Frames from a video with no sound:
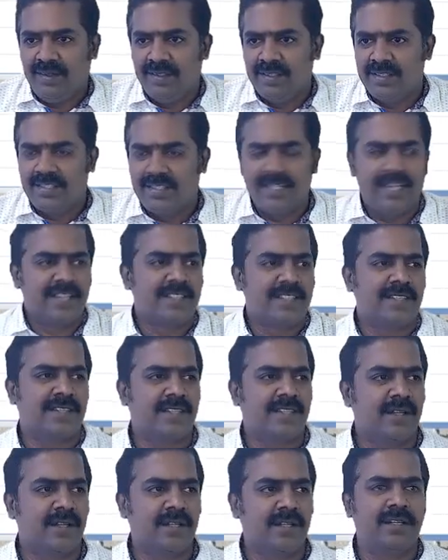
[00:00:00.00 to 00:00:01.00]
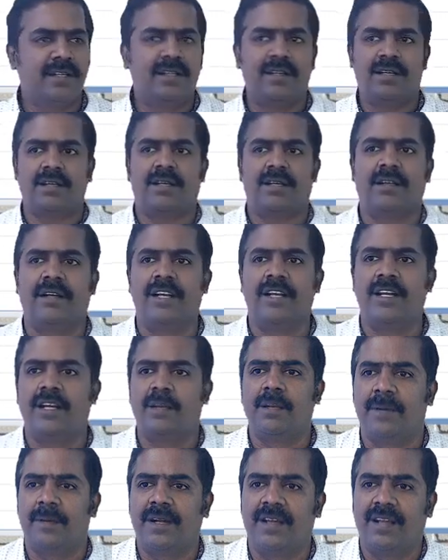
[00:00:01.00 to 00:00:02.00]
Sales credit la
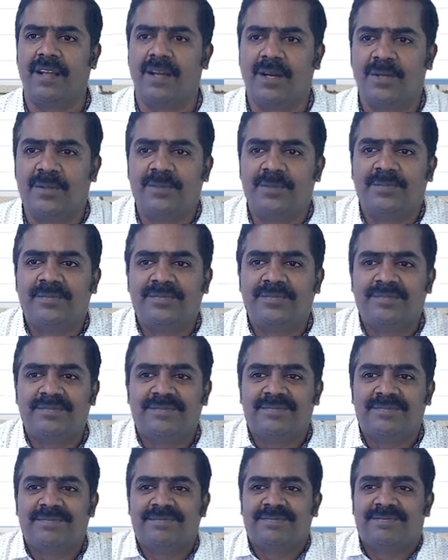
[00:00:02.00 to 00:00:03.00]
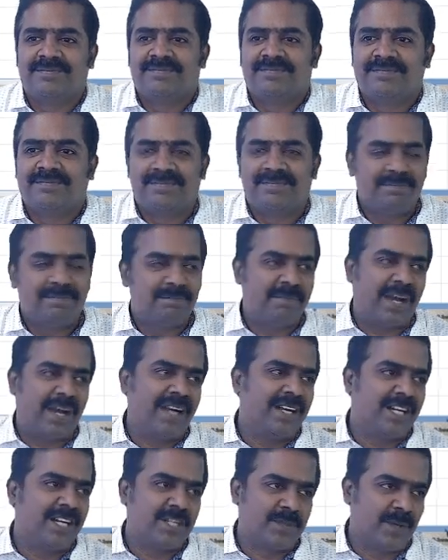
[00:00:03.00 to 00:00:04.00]
panna enna agum?
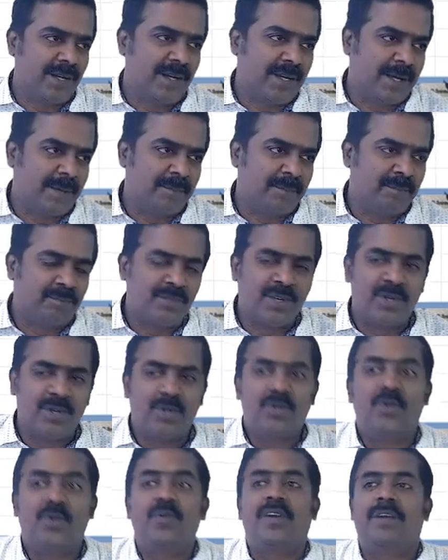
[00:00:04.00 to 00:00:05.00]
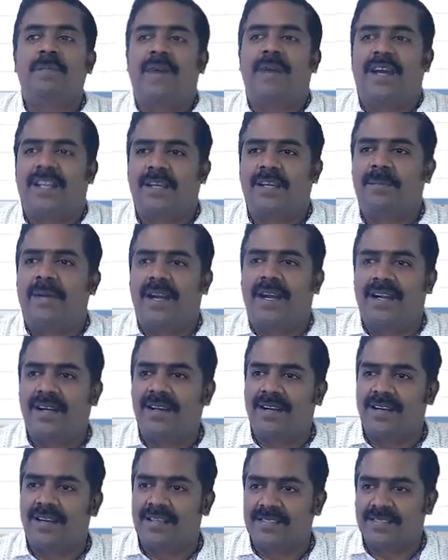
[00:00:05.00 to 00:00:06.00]
Bad debts will come. Who will bear the bad debt
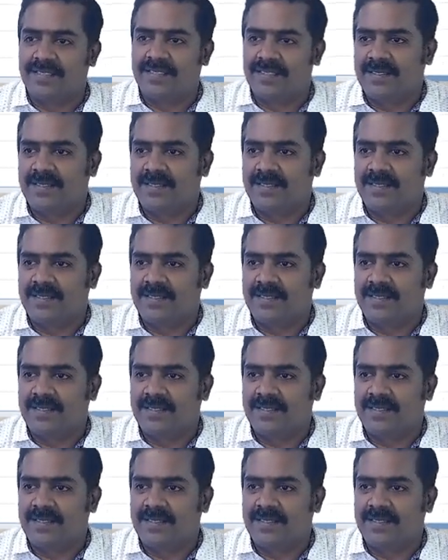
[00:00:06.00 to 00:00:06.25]
losses?